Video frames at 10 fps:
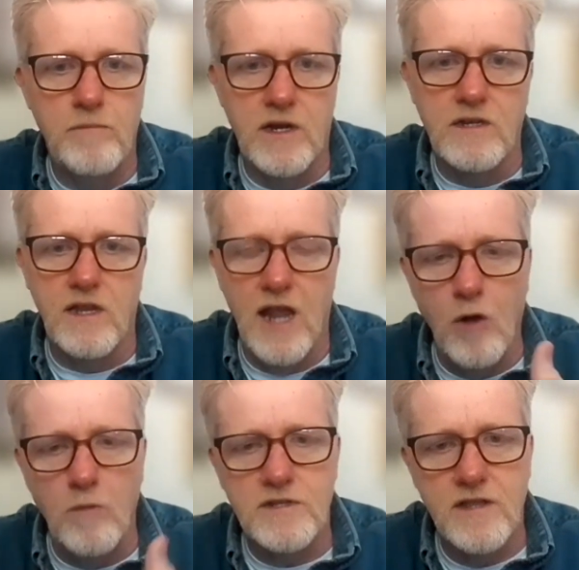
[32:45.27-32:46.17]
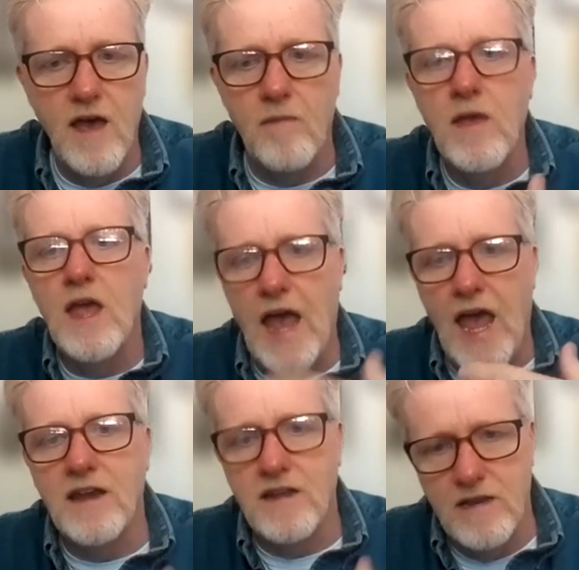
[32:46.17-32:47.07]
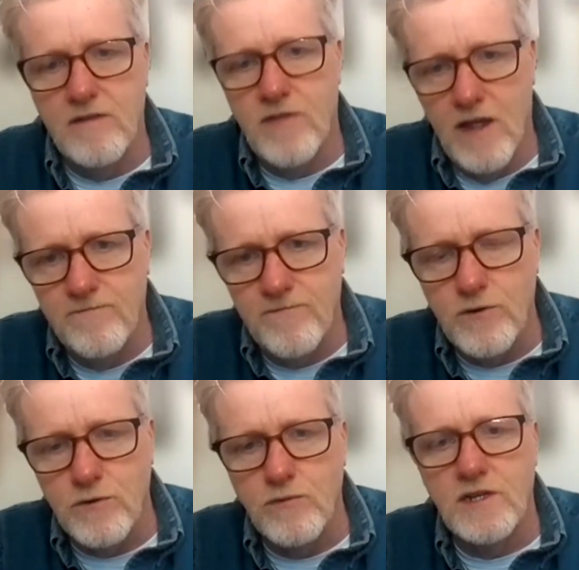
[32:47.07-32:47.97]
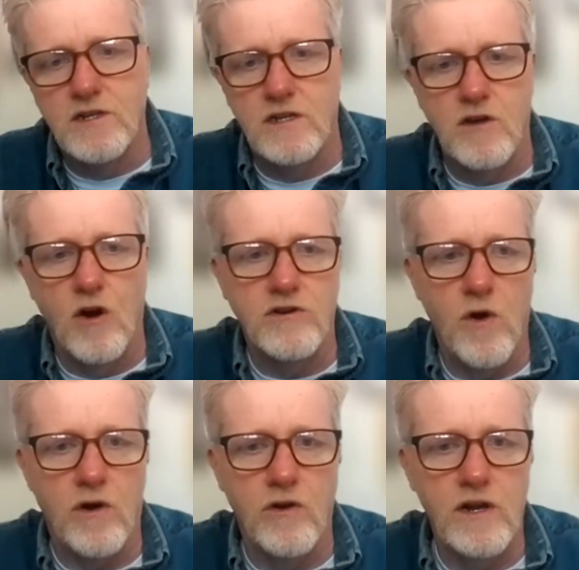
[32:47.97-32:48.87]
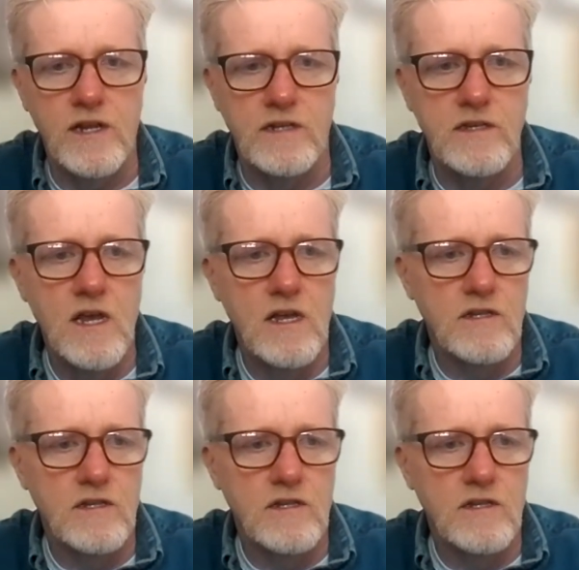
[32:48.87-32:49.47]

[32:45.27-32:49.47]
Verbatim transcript: because it helps them and it then further reaches our target audience.